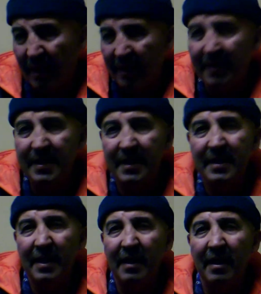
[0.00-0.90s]
this
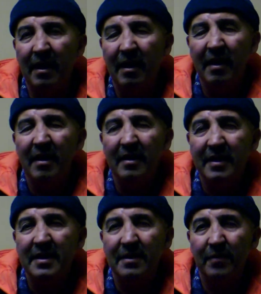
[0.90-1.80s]

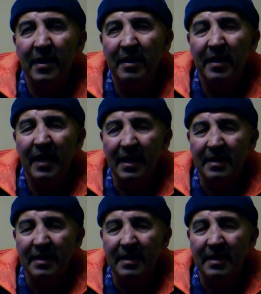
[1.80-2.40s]
is what it is.